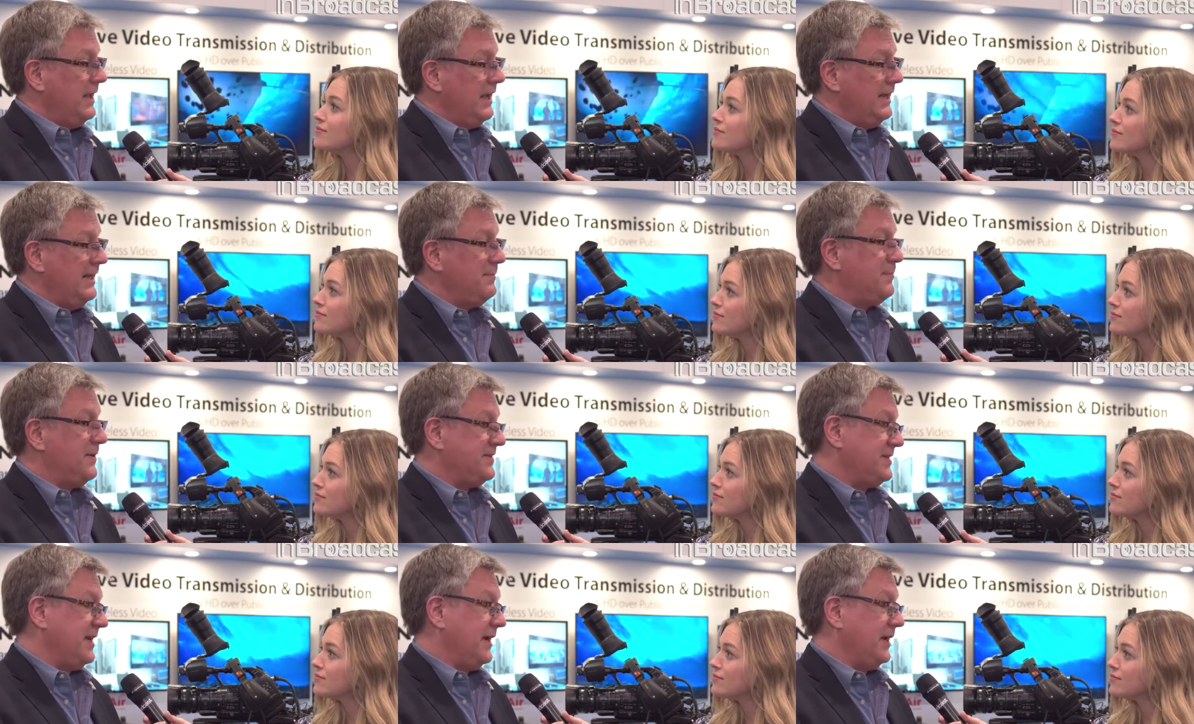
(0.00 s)
Speaker 1: And
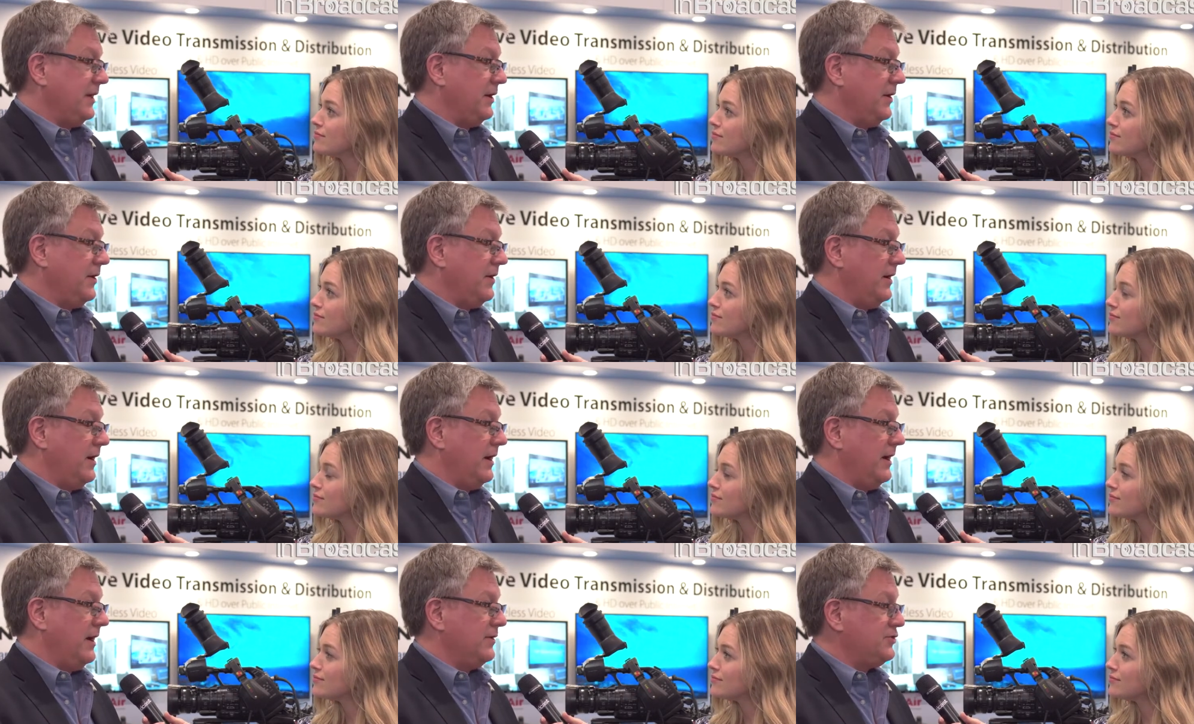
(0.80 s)
in
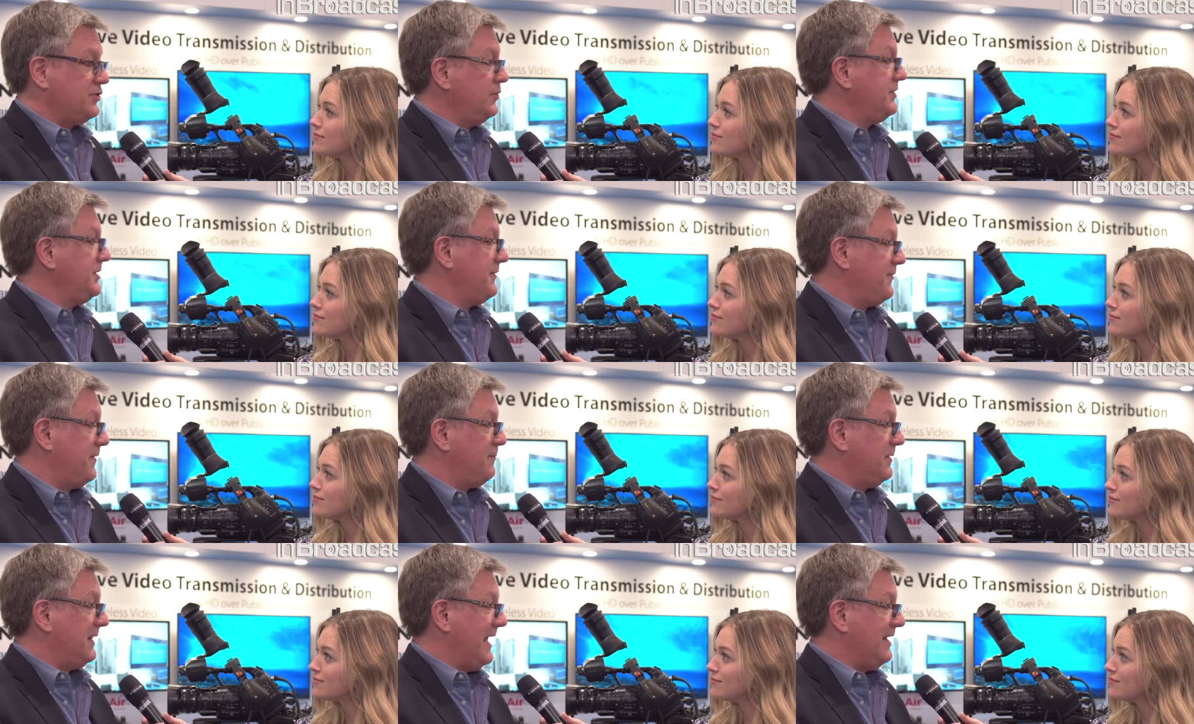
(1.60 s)
particular, uh, two
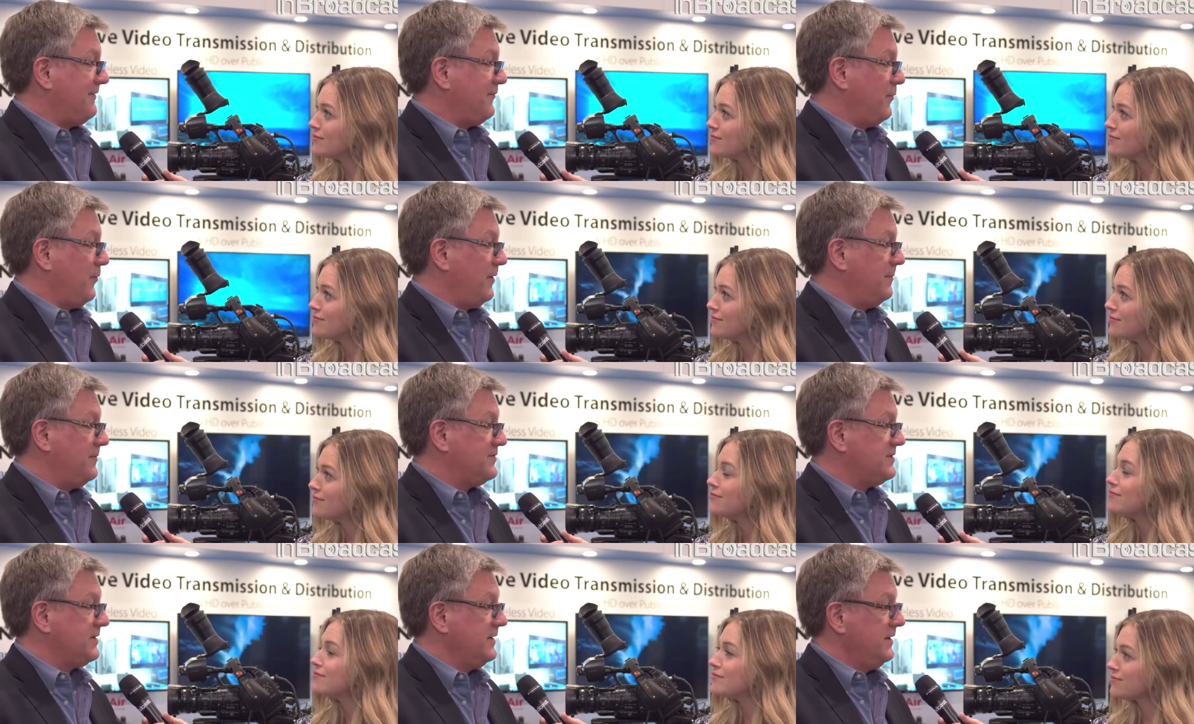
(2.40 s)
different
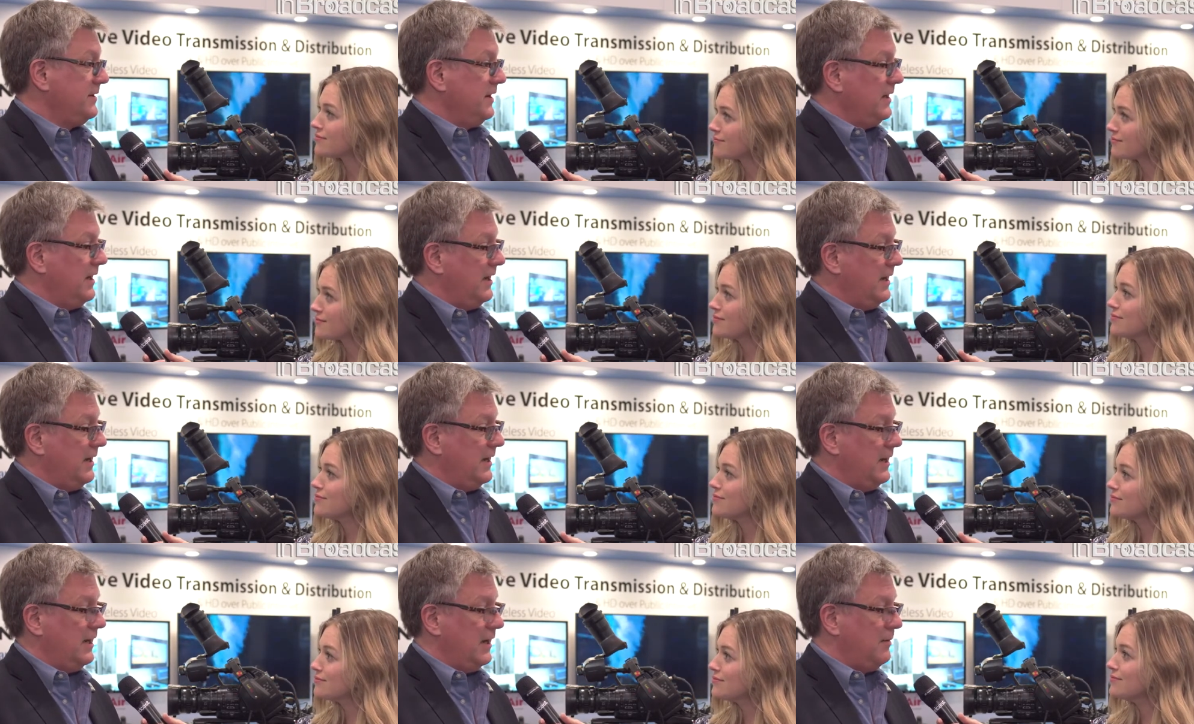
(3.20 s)
platforms,
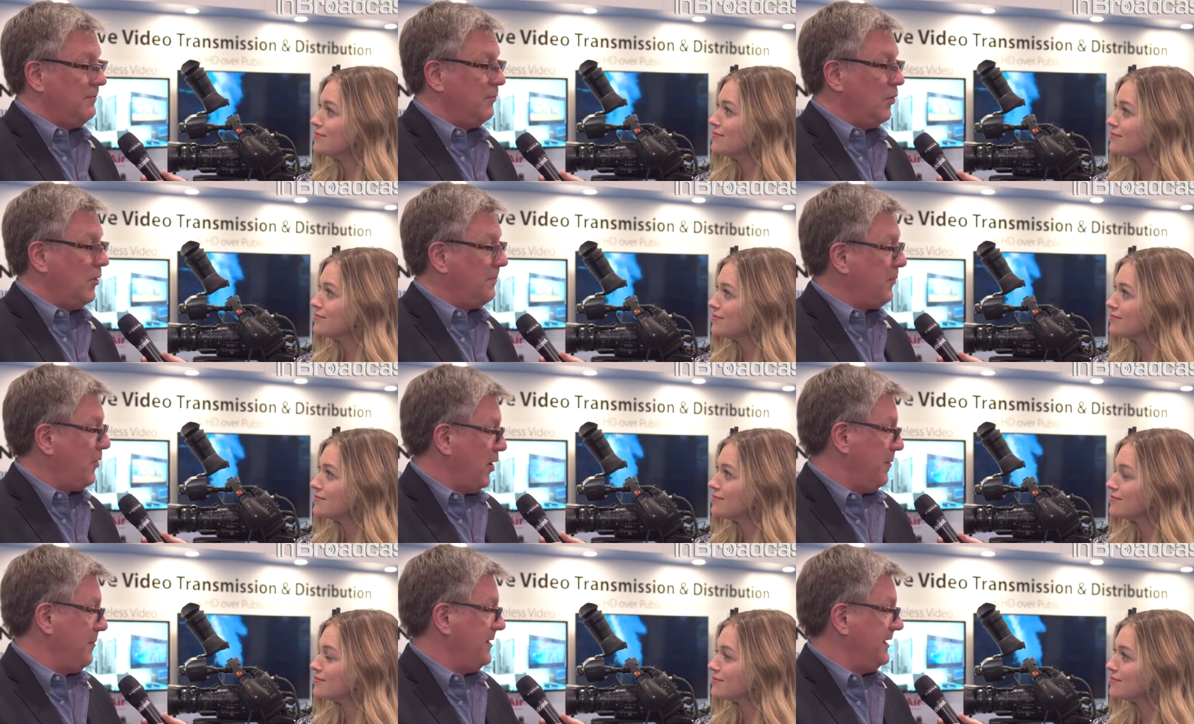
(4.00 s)
uh, a more
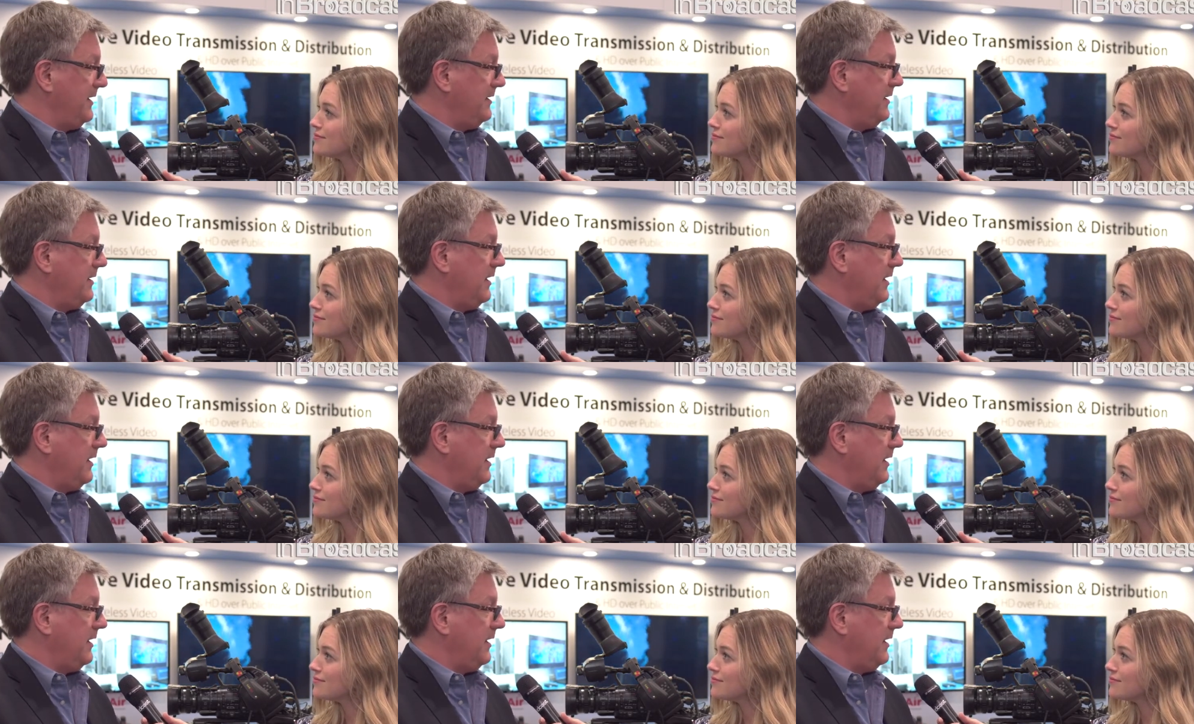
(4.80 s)
permanent